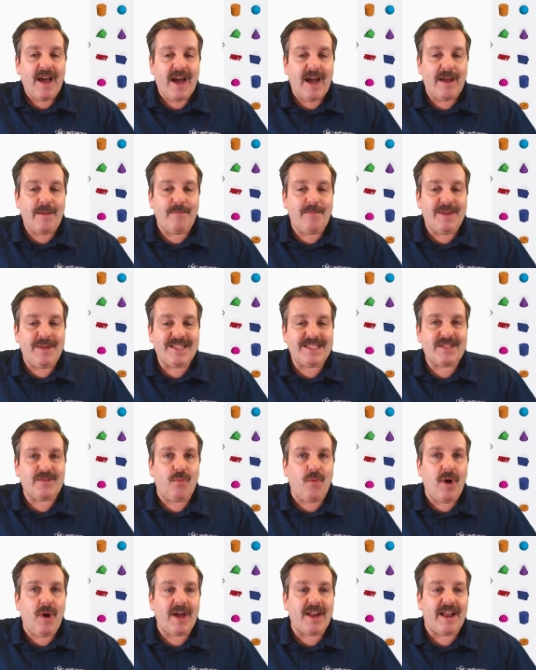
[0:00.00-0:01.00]
I missed
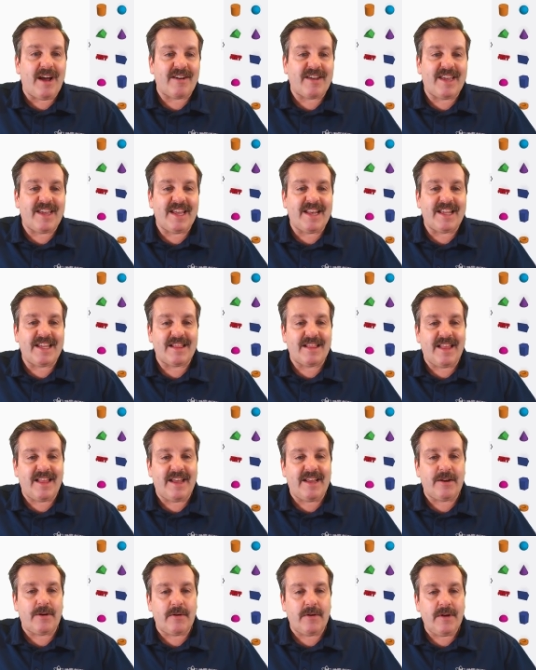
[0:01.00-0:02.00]
one. I'll get it
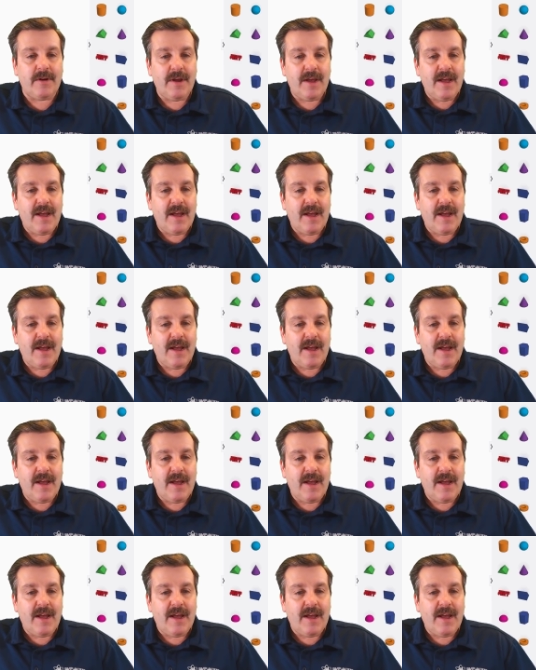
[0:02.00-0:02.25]
later.